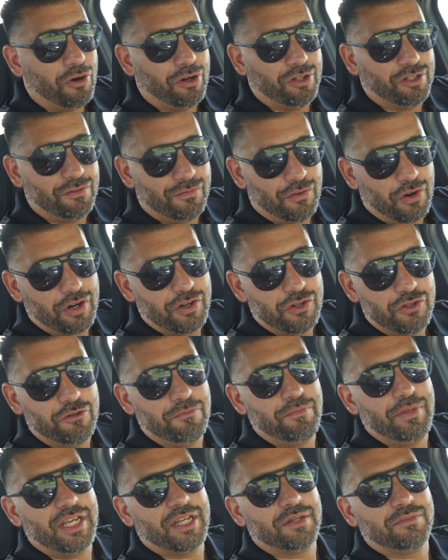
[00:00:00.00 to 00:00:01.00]
all of our
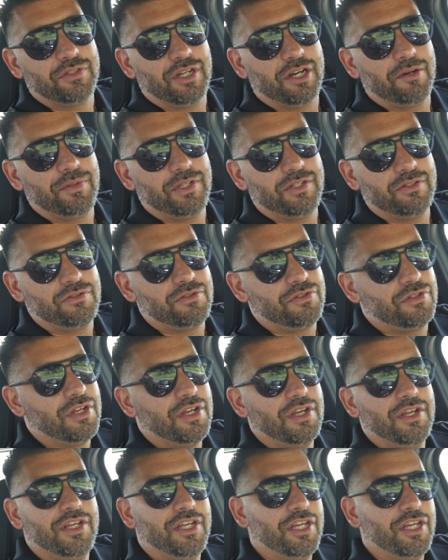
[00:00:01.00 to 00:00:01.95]
new BMWs